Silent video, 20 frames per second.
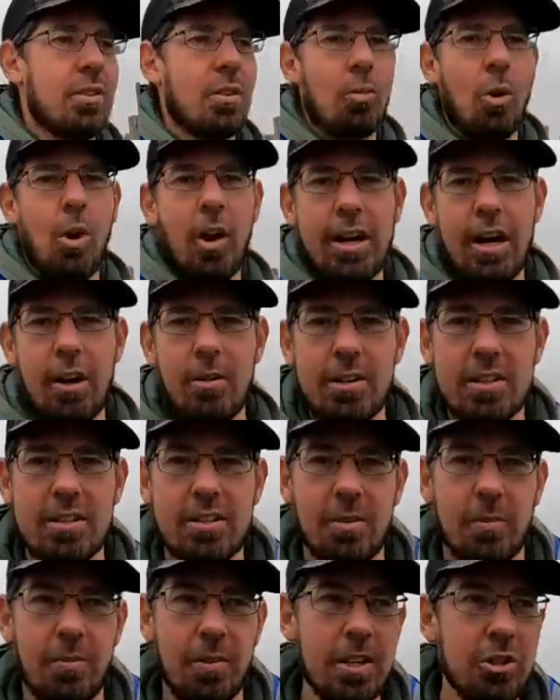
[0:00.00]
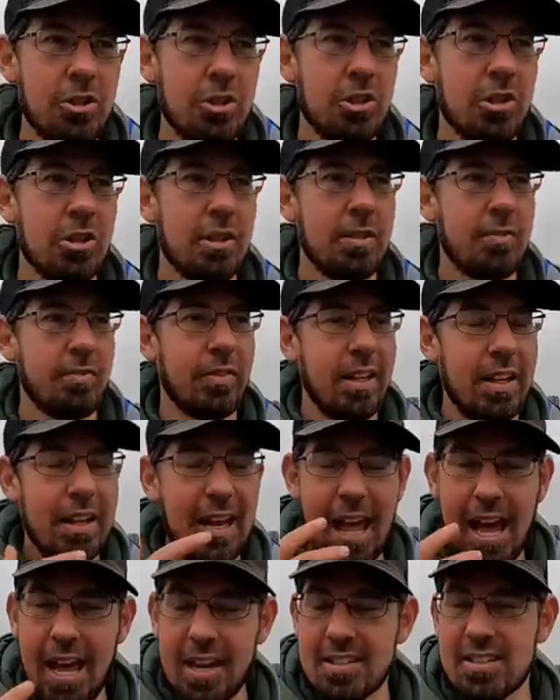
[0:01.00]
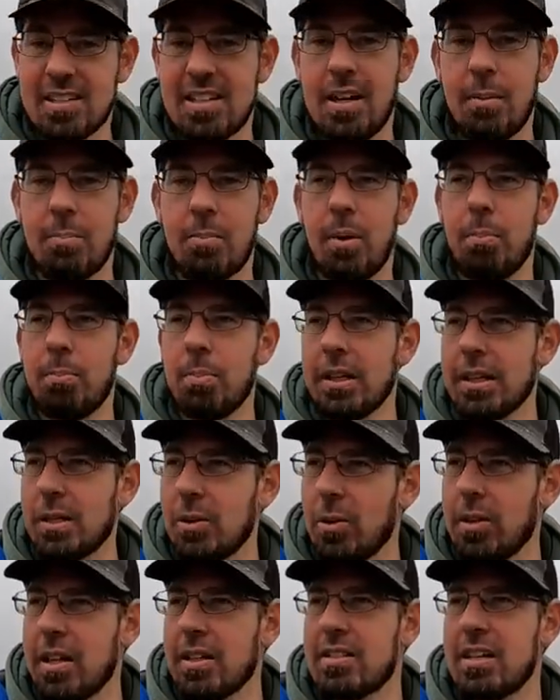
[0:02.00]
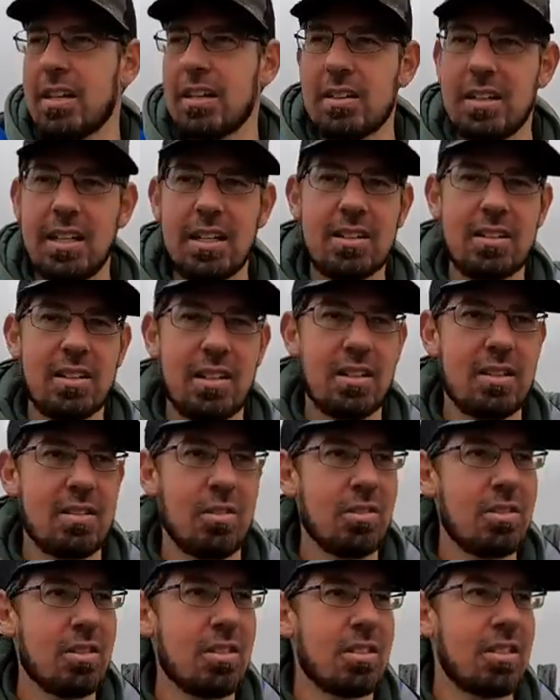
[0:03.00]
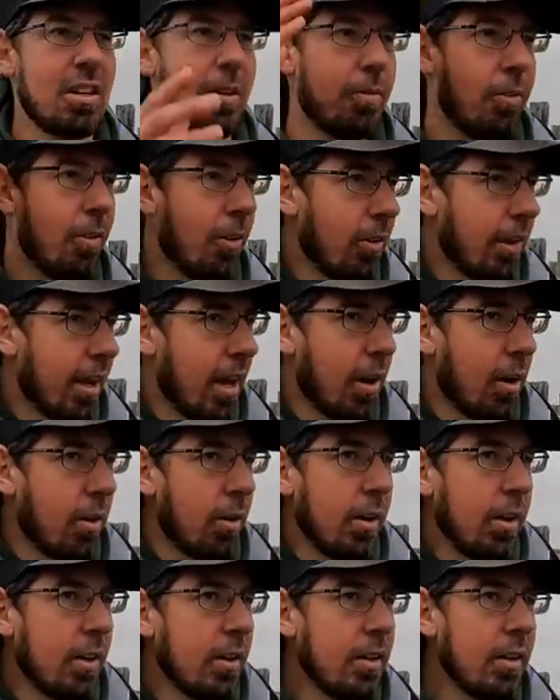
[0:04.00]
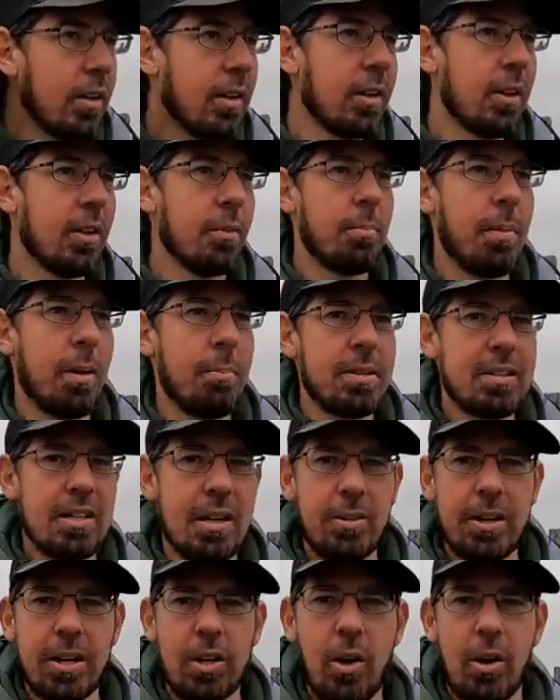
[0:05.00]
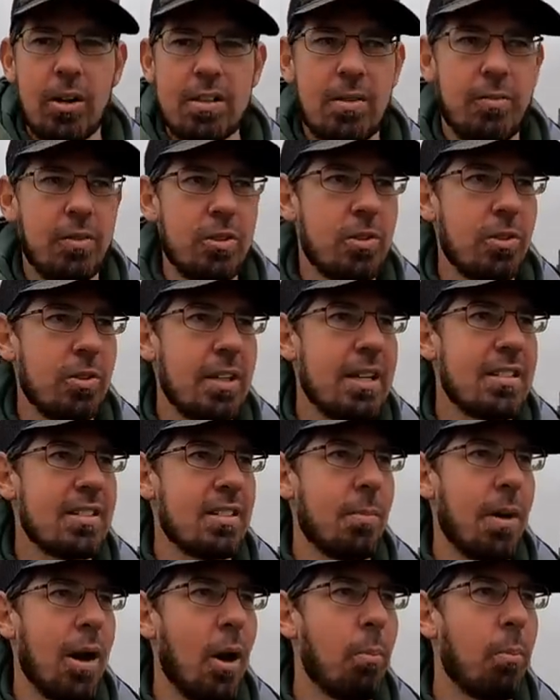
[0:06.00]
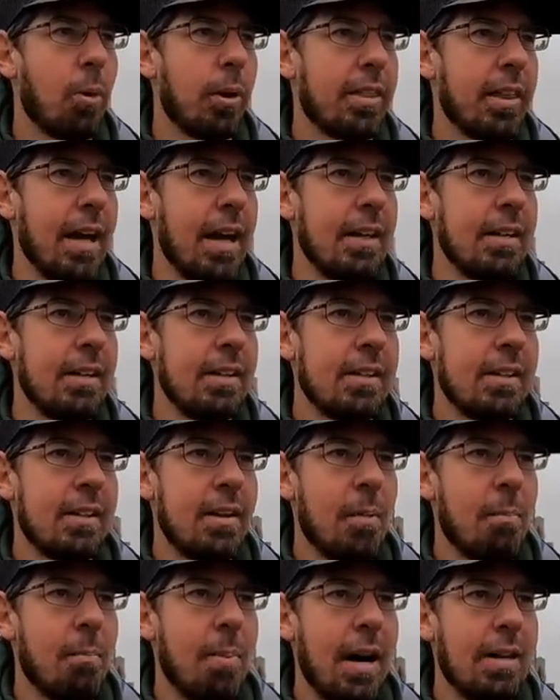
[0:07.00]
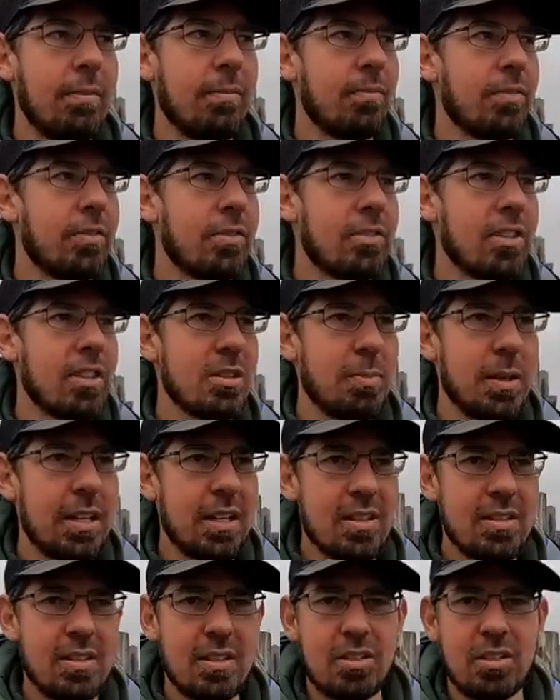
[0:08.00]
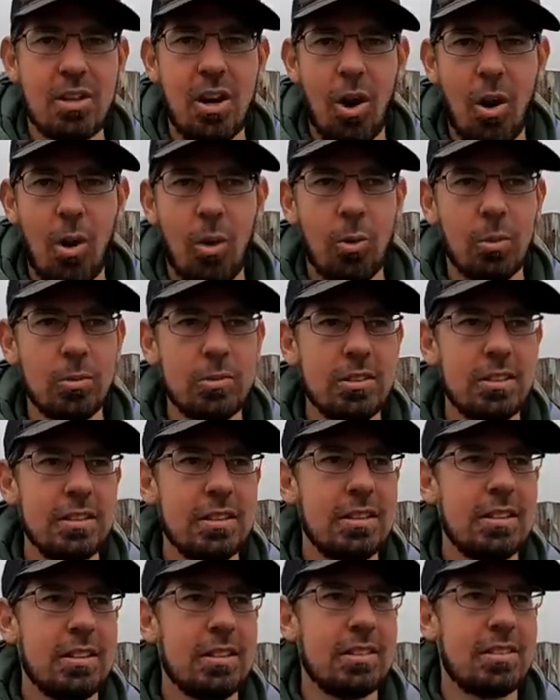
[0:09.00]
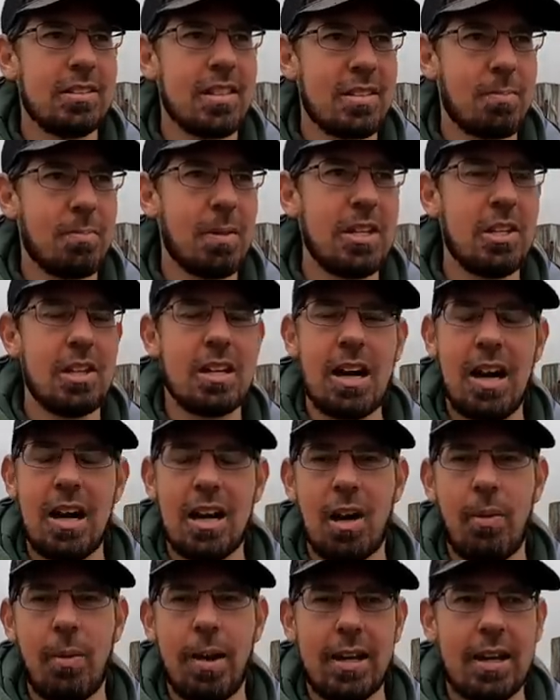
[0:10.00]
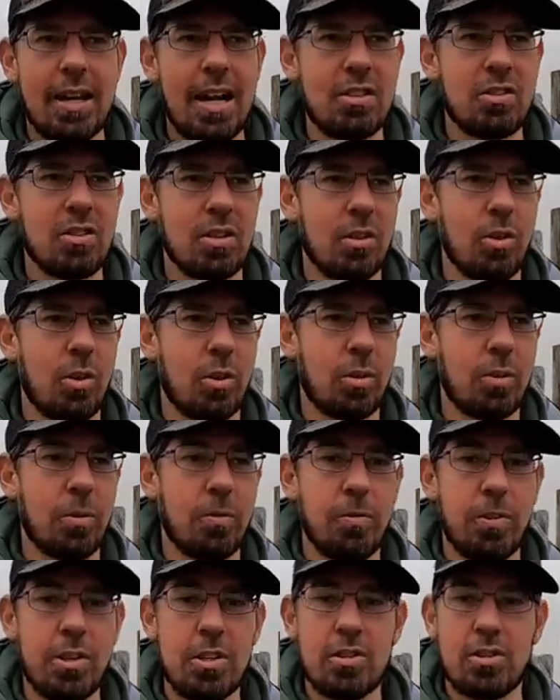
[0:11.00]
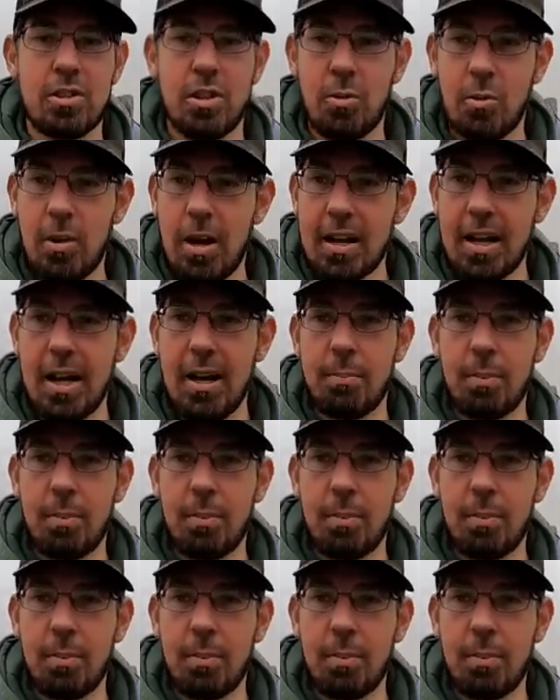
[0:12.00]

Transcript: the right areas to fish, how to set up properly and all that technique. So there's lots of stuff on our members area, guys, if you do need some help with that. But just because it's cold doesn't mean you can't go out and catch a lot of good fish. So rug